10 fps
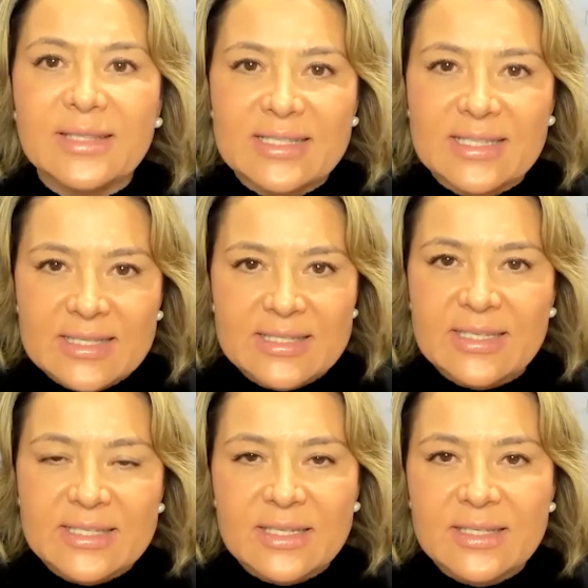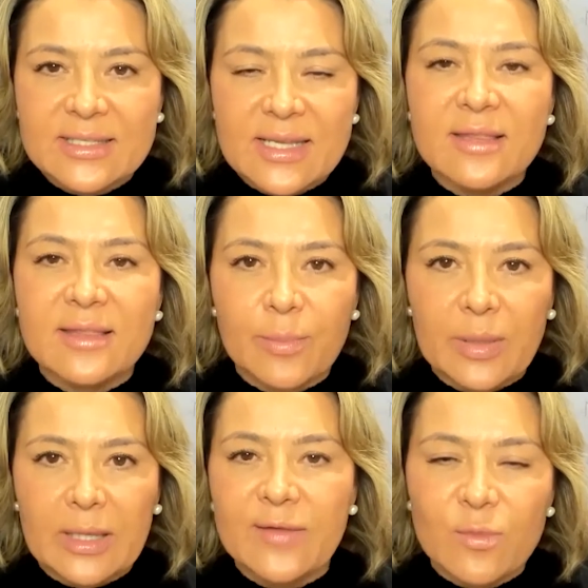There's consistency, they're
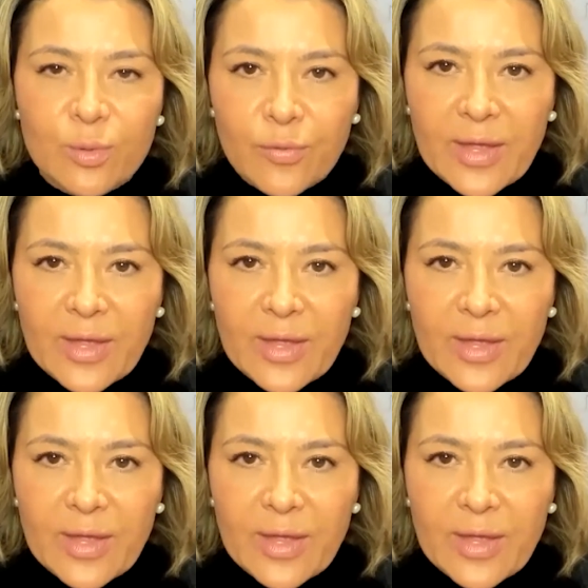believable,